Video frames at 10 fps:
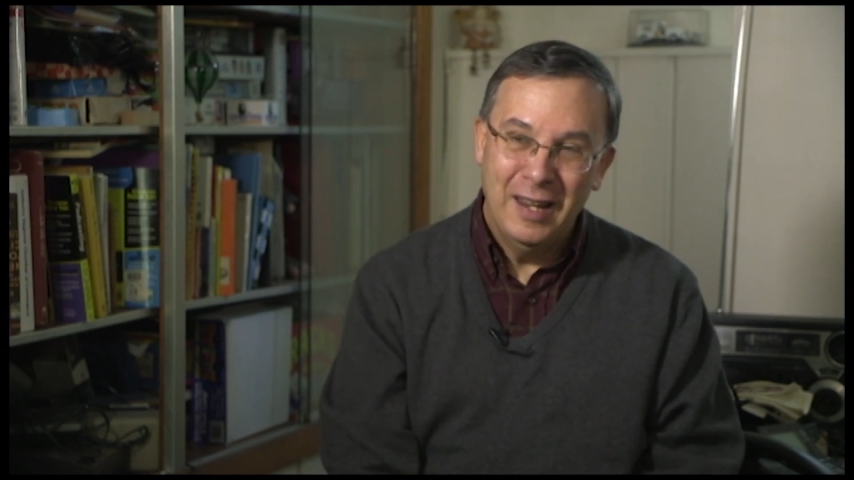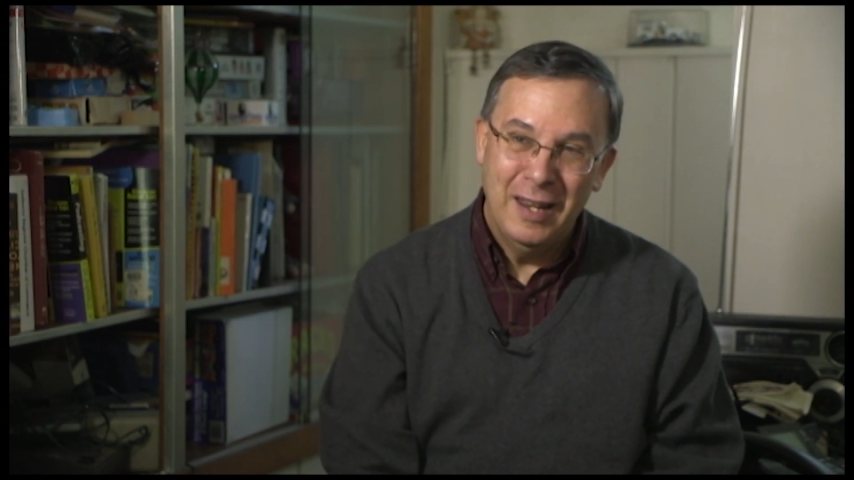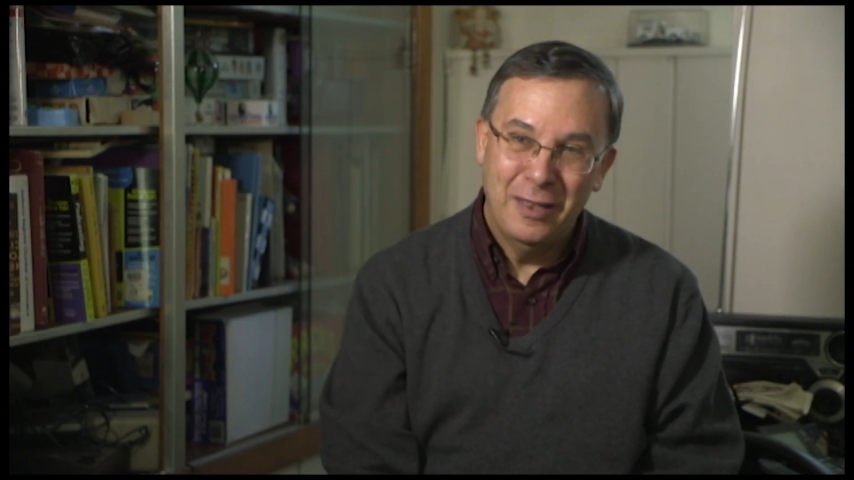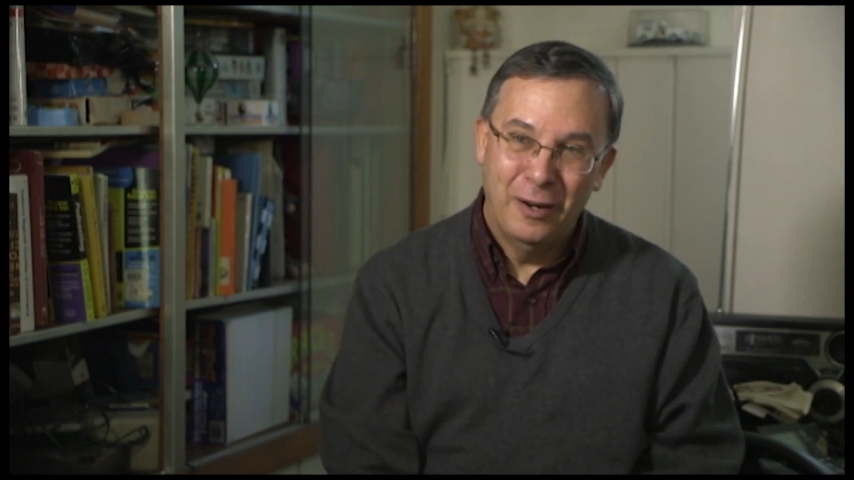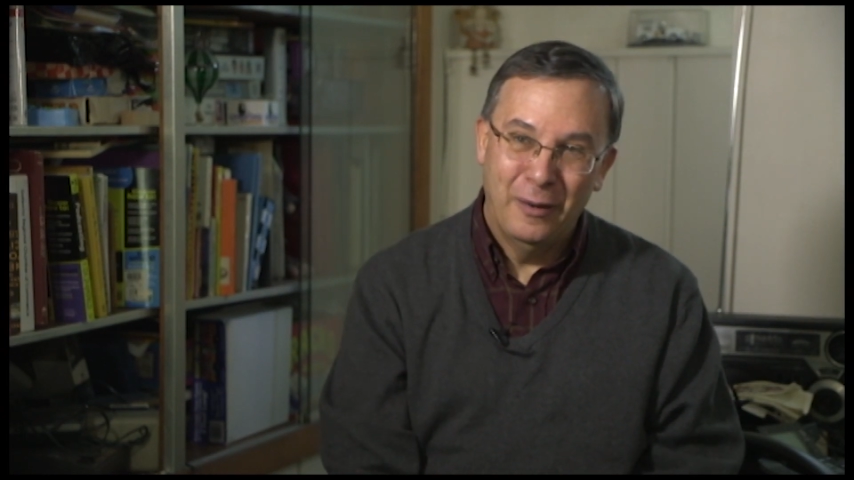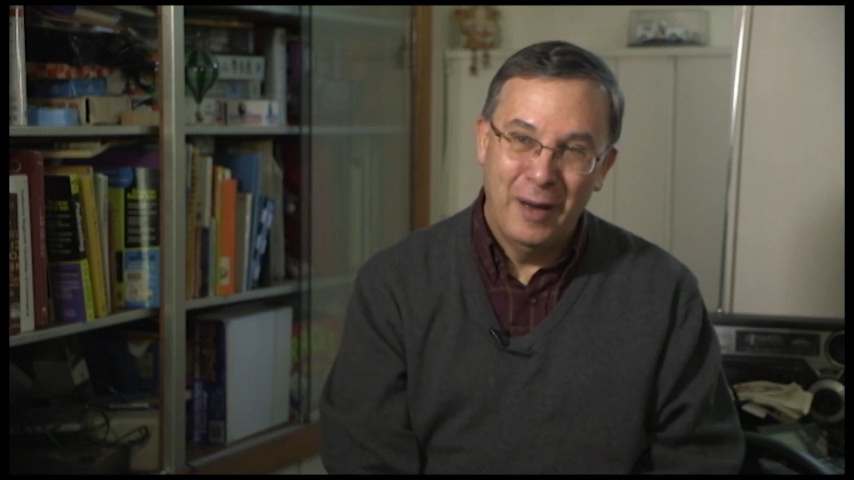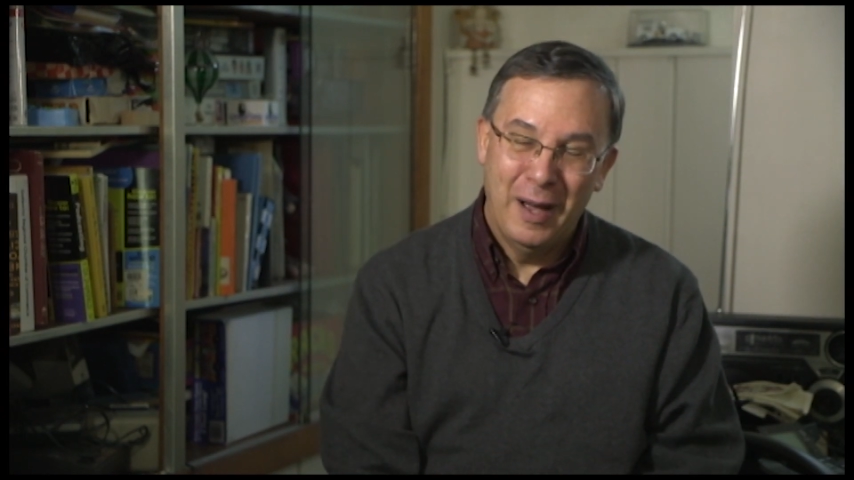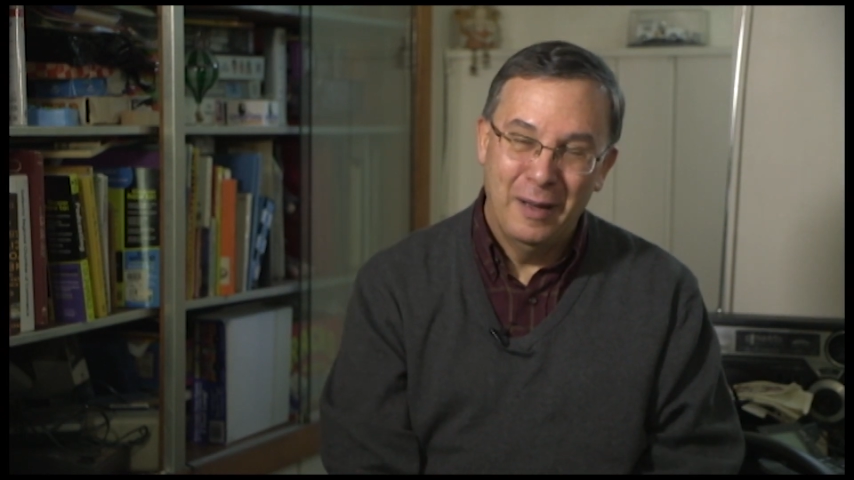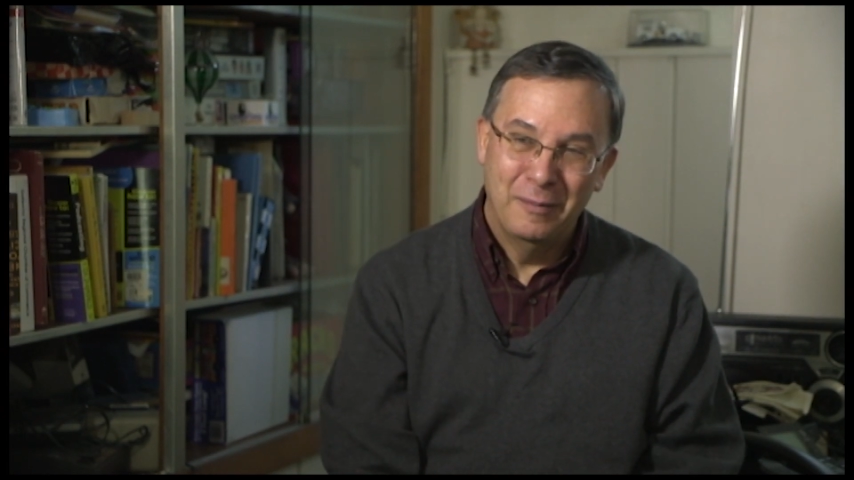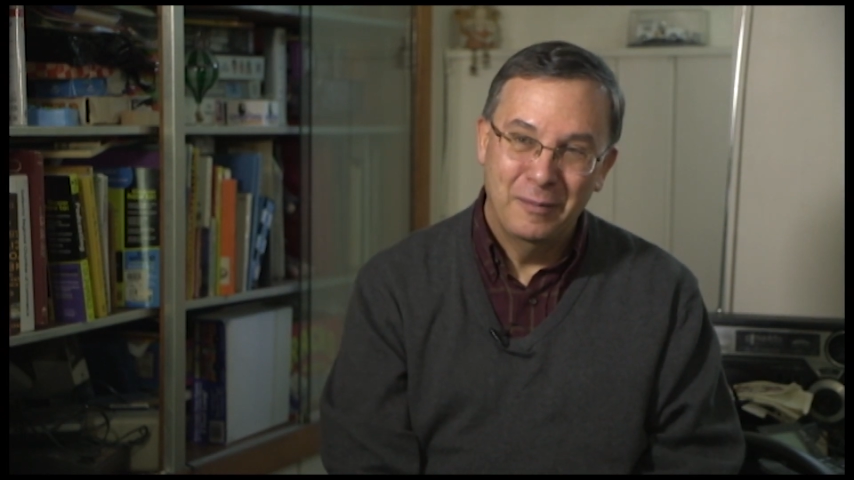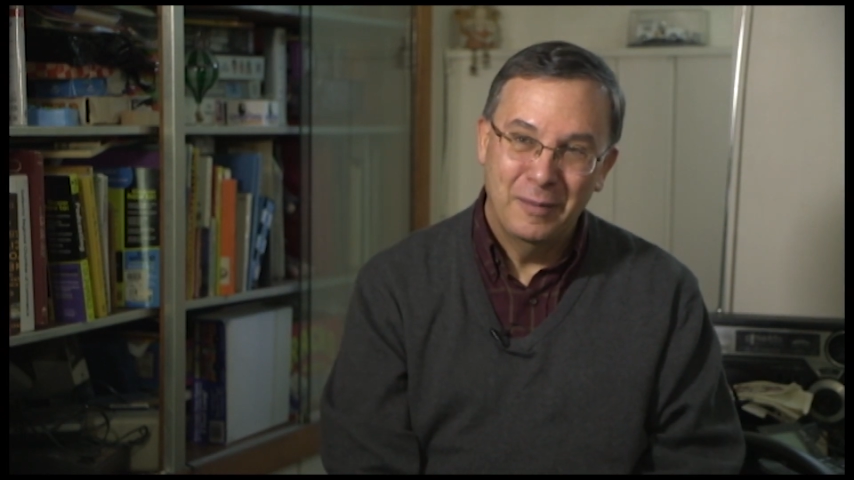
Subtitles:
either